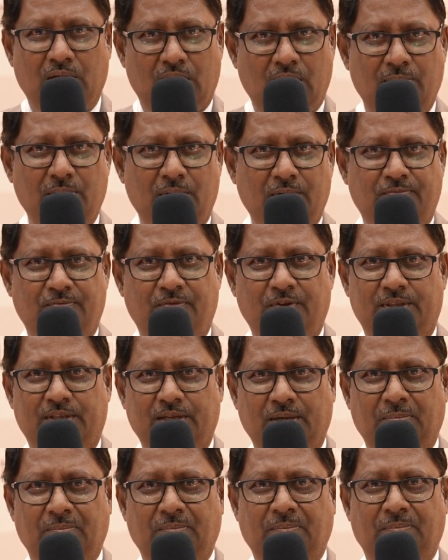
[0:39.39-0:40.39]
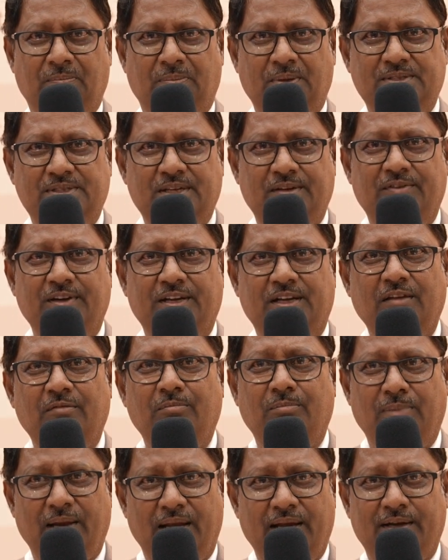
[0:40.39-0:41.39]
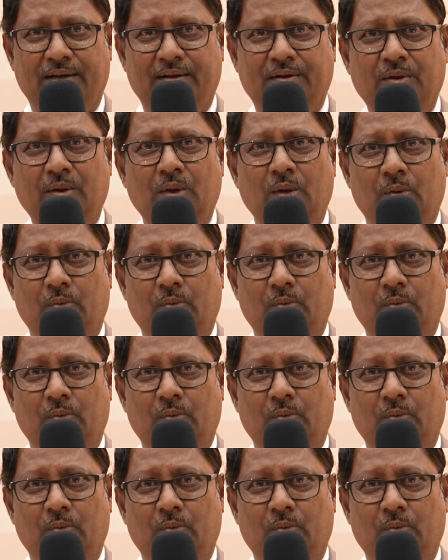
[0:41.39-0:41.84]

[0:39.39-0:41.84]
come up with a preservative blend